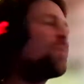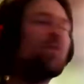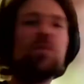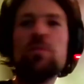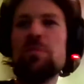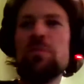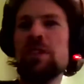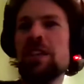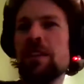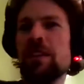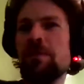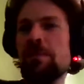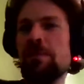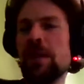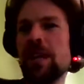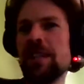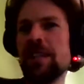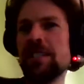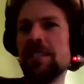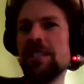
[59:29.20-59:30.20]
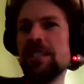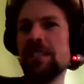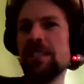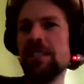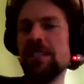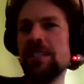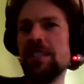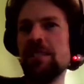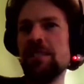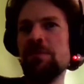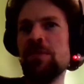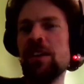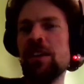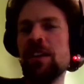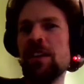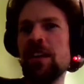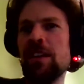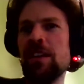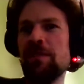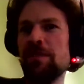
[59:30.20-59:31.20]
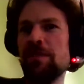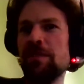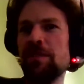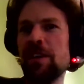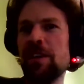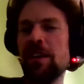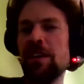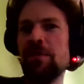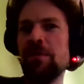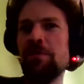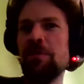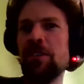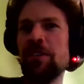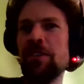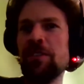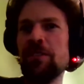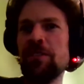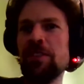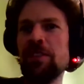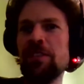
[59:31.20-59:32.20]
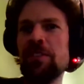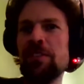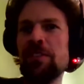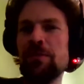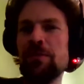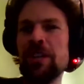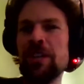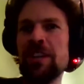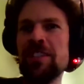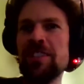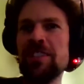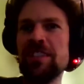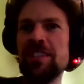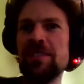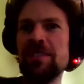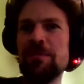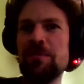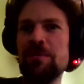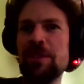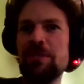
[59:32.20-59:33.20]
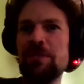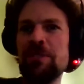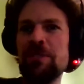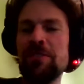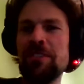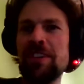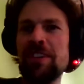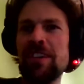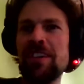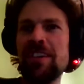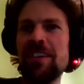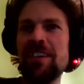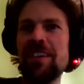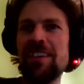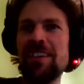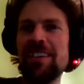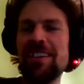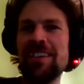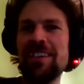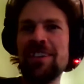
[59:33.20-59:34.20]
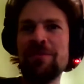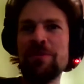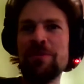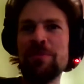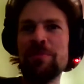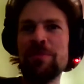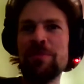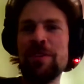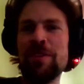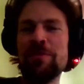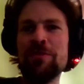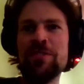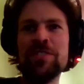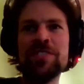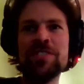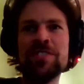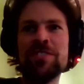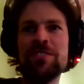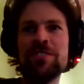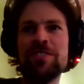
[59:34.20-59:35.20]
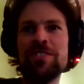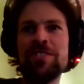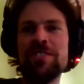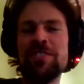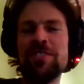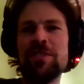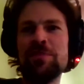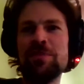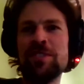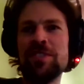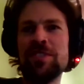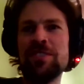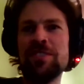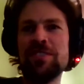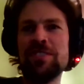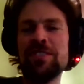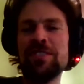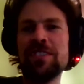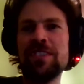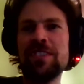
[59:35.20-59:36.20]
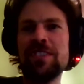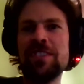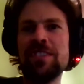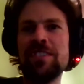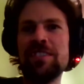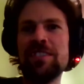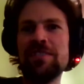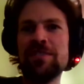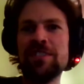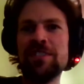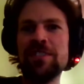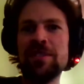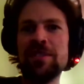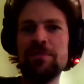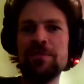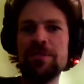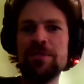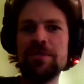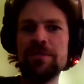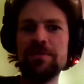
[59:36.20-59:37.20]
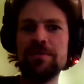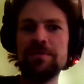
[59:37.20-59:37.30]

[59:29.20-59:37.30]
of a big impact in my life, Philosophy and Simulation, Manuel de Landa. Everyone that's interested in computational design needs to read that book.